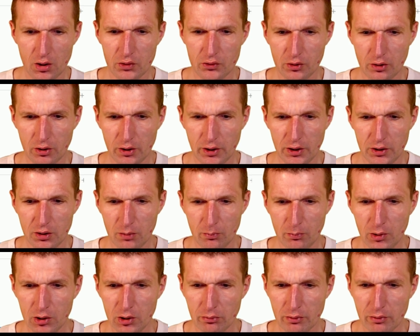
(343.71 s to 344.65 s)
So, and
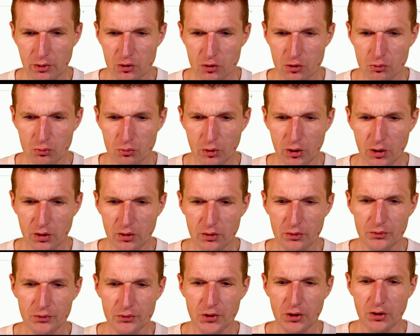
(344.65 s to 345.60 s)
the meter registry,
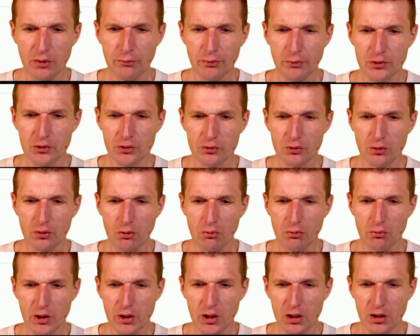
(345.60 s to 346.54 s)
the difference is
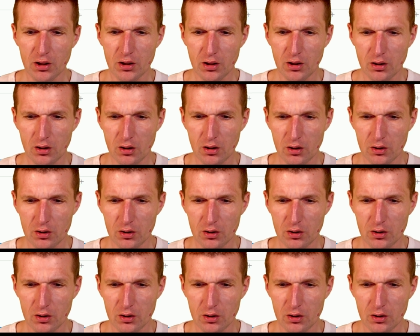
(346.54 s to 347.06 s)
no inc